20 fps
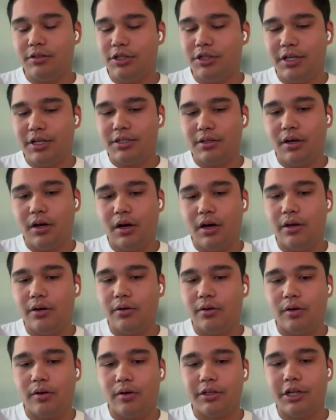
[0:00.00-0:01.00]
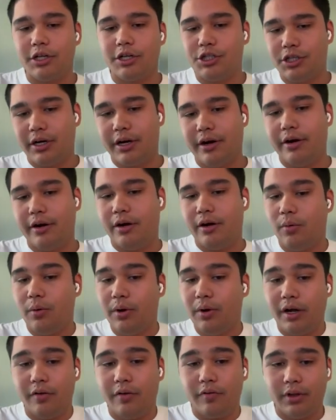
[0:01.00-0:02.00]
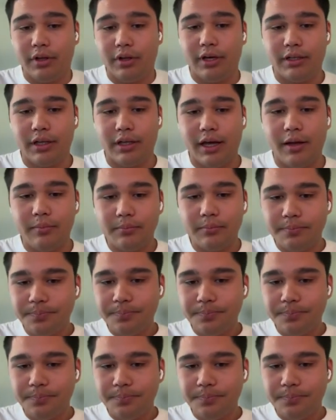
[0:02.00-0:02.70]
JSON or a dictionary or whatever like that.